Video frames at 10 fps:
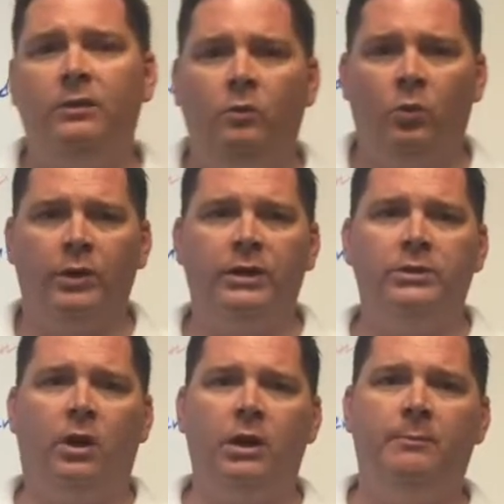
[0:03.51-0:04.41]
We're going to
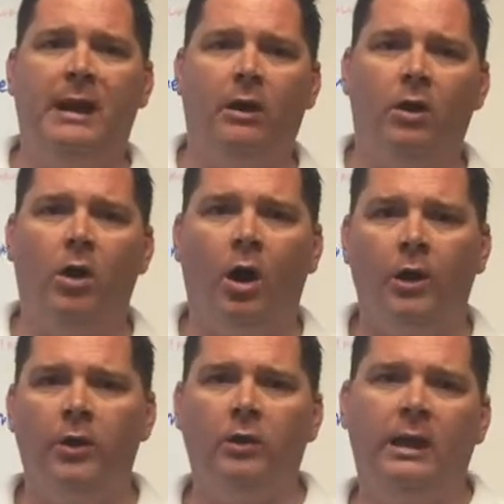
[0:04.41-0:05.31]
talk about
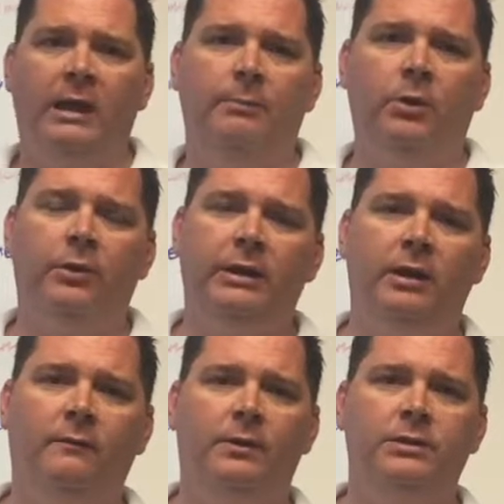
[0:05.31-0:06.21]
auto liability
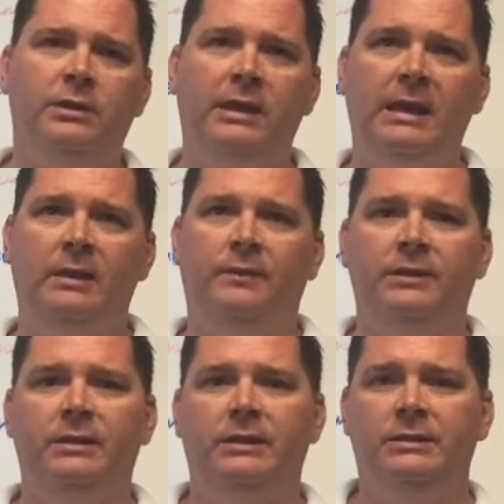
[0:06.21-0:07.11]
coverage today.
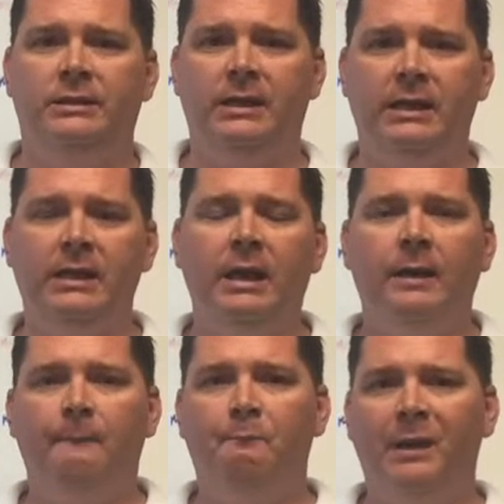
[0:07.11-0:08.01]
This is the
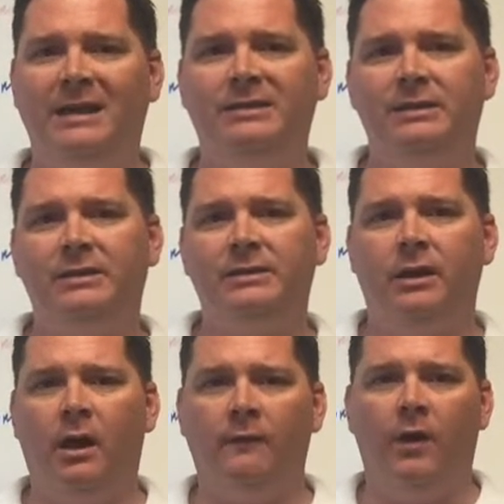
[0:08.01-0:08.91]
basis
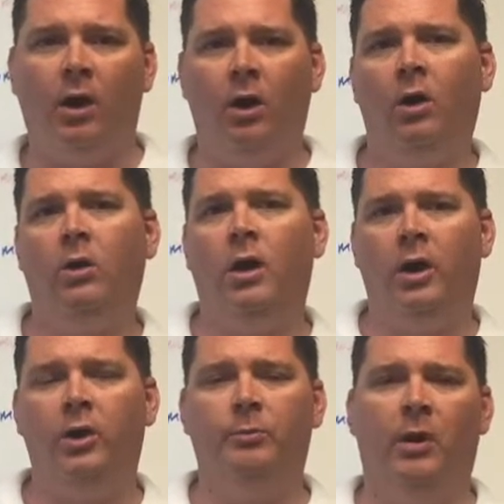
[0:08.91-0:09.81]
of all
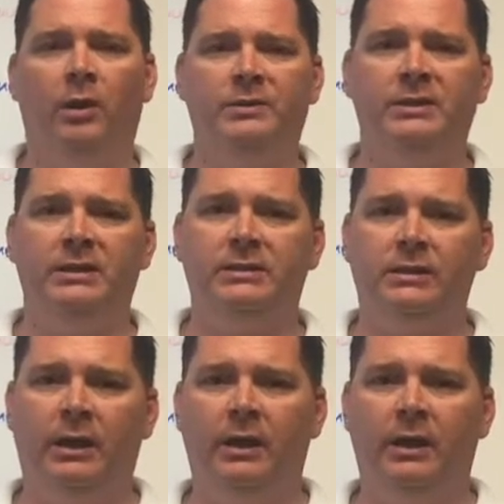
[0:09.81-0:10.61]
auto policies.